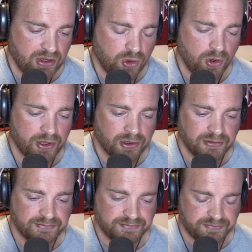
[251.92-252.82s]

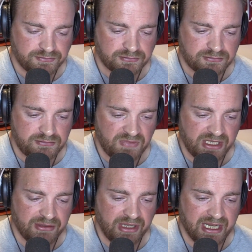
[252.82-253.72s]
oil,
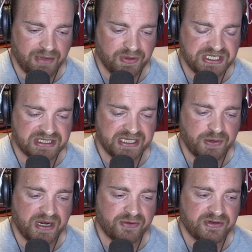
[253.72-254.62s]
which is
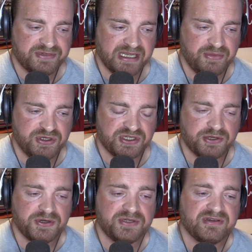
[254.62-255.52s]
liquid at room temperature, is
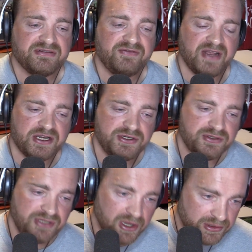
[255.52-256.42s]
going to affect
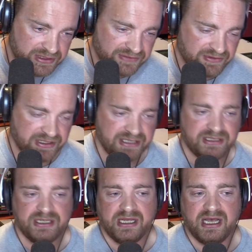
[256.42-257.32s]
your dough differently
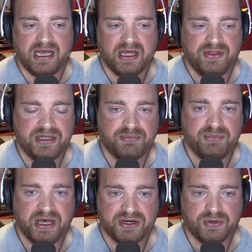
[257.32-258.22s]
than
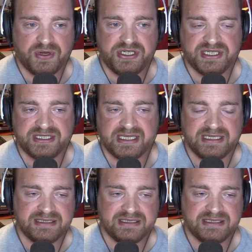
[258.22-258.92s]
butter, which is